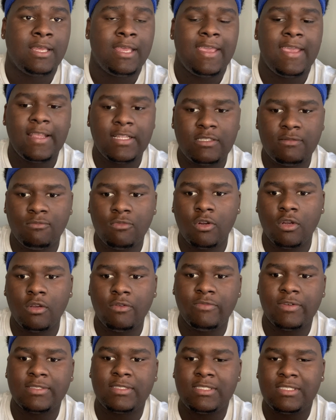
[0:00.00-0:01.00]
It's more
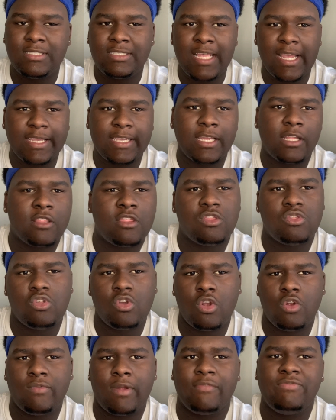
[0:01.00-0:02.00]
of a second,
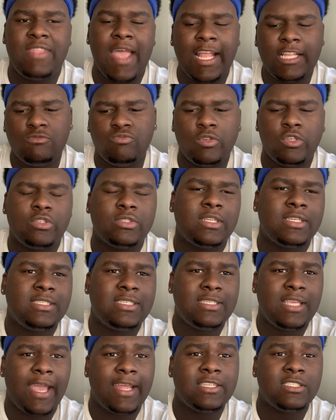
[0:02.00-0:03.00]
third round. That's where you're going to
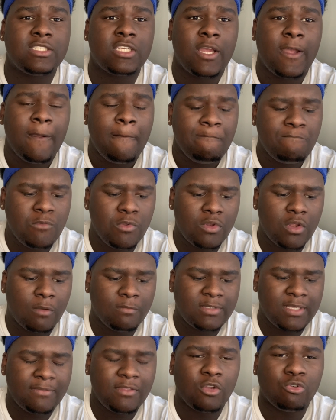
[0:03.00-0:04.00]
catch,
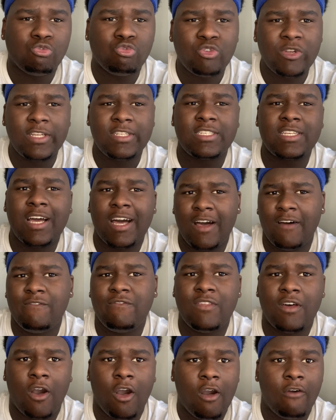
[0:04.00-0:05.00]
the rich of
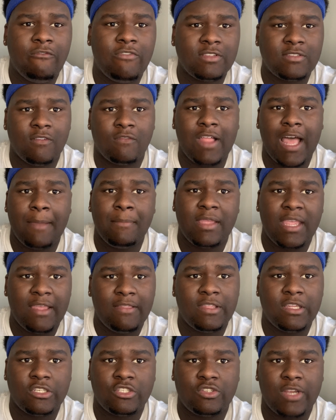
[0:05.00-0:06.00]
the offensive linemen in
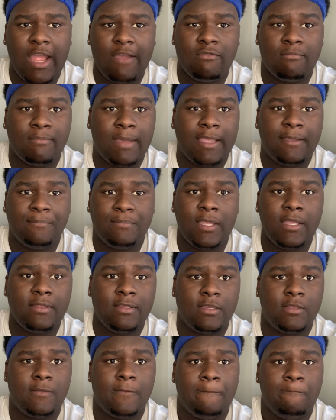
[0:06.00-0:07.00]
this draft, in my opinion.
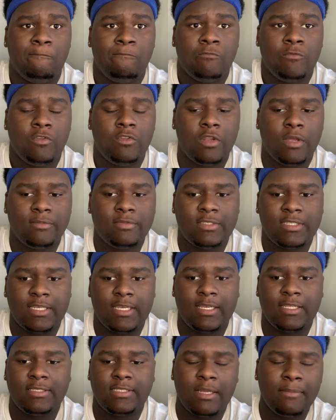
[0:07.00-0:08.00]
You know what I'm
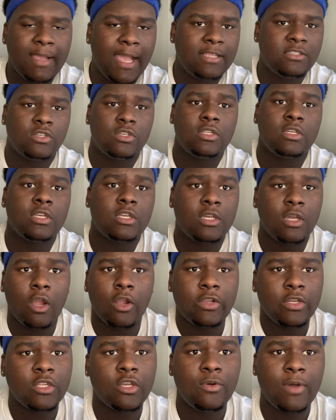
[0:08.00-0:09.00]
saying? Some guys are
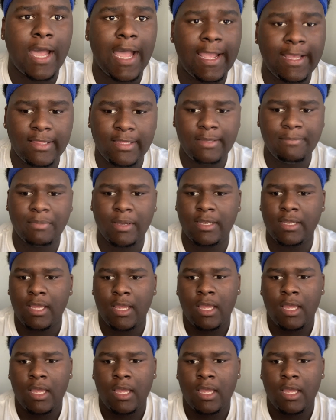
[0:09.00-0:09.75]
gonna go highly, but